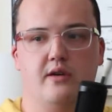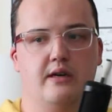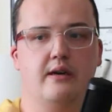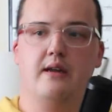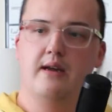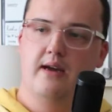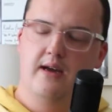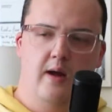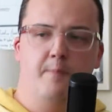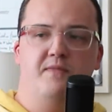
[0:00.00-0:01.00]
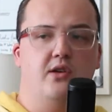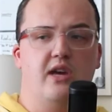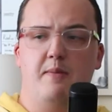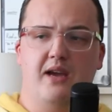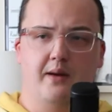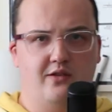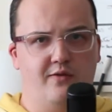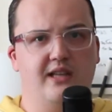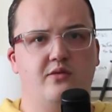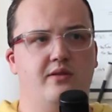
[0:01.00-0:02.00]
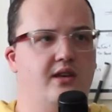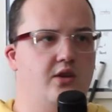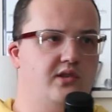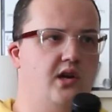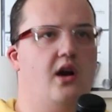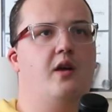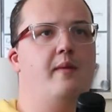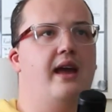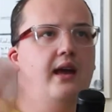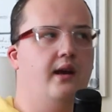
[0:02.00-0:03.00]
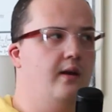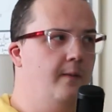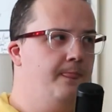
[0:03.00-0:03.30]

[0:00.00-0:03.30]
And so he becomes friends with the new Star Command.